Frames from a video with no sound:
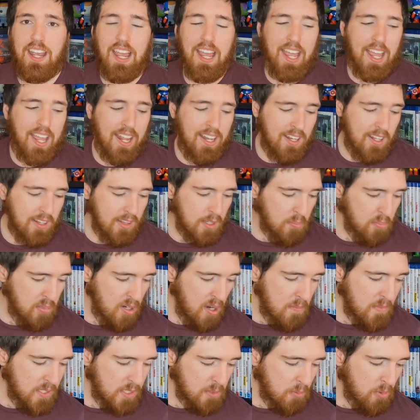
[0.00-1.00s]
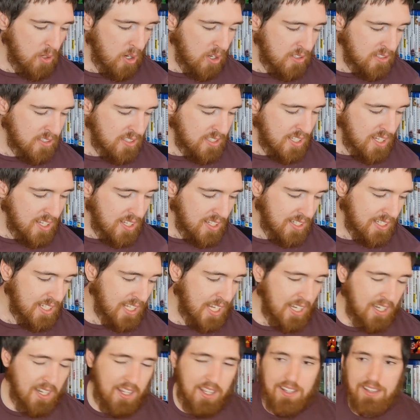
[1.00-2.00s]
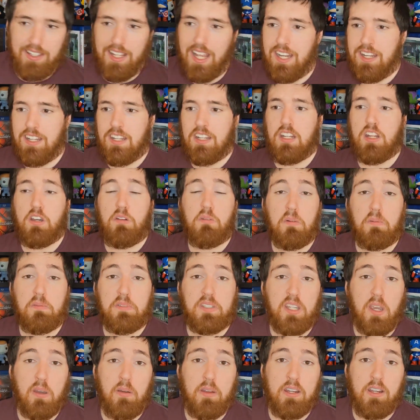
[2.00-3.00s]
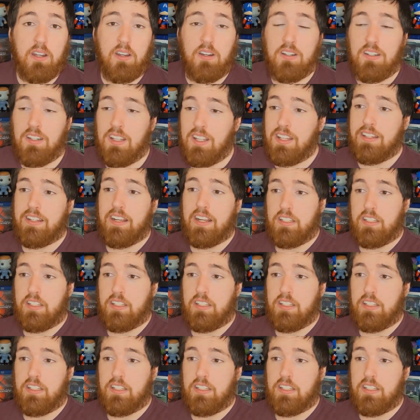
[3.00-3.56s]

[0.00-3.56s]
and the premise was that they didn't know what was going on.